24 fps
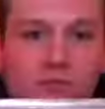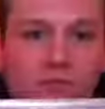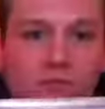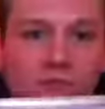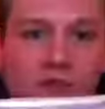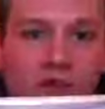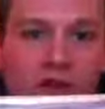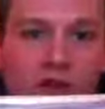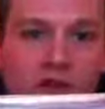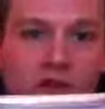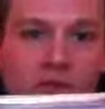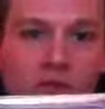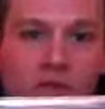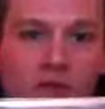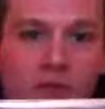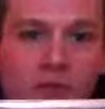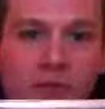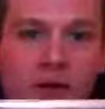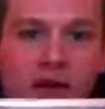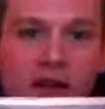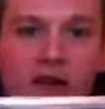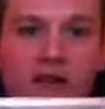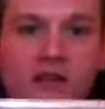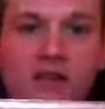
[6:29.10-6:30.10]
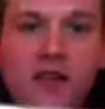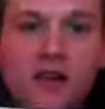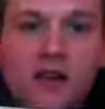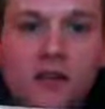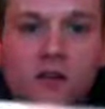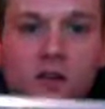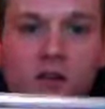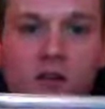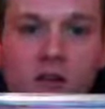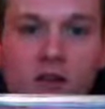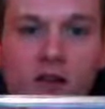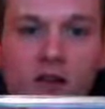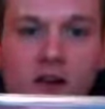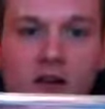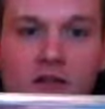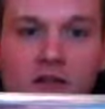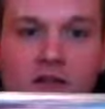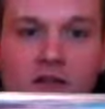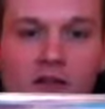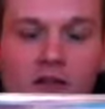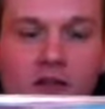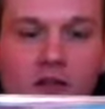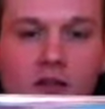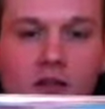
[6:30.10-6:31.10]
With a Becca 10
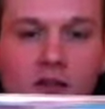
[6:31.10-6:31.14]
autograph.